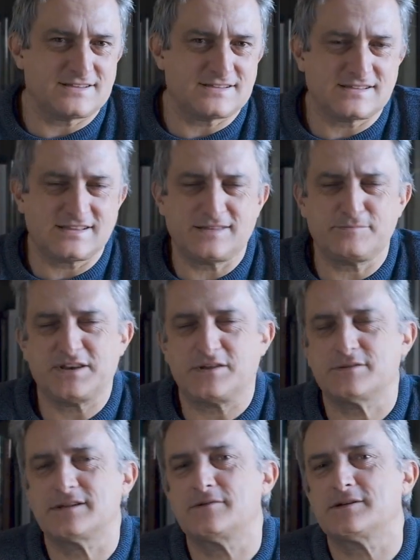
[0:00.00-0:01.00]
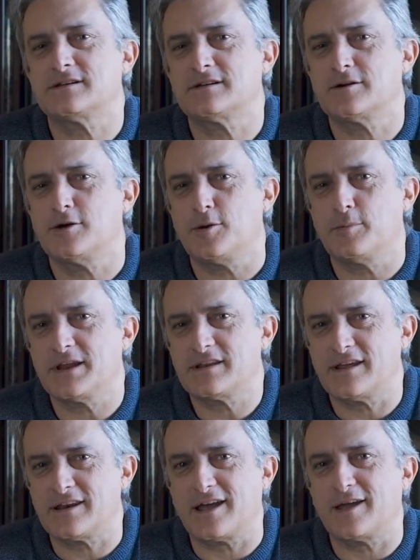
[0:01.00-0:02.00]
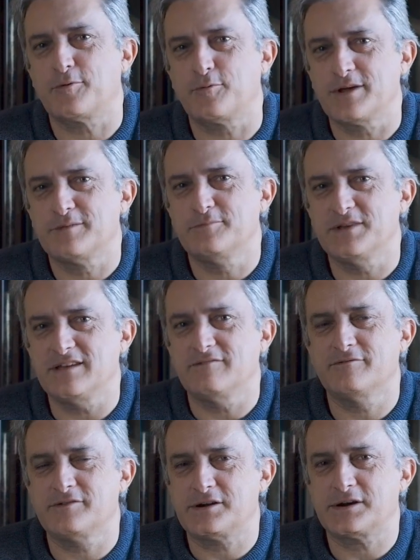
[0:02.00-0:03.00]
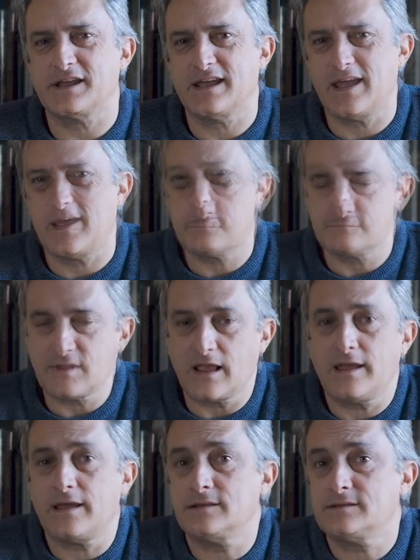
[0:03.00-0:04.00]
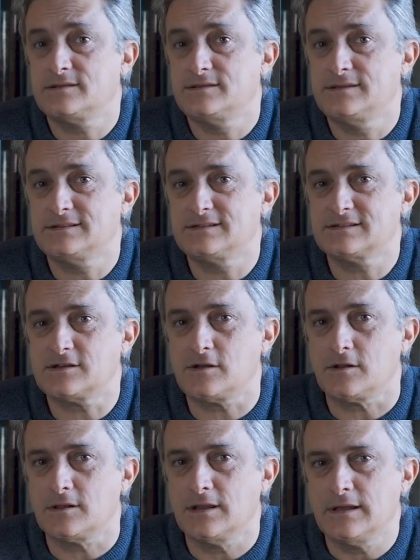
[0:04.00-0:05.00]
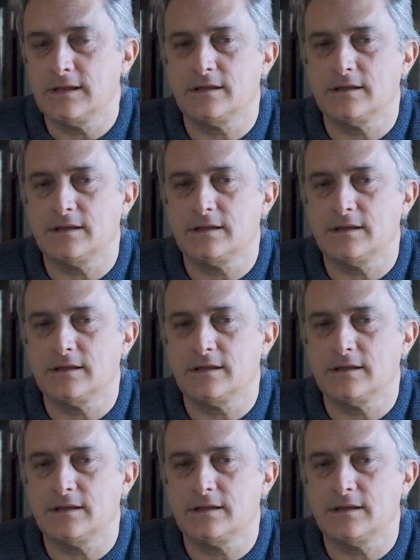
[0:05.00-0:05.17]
just let me know down in the comment, and I will be very happy. And this is all.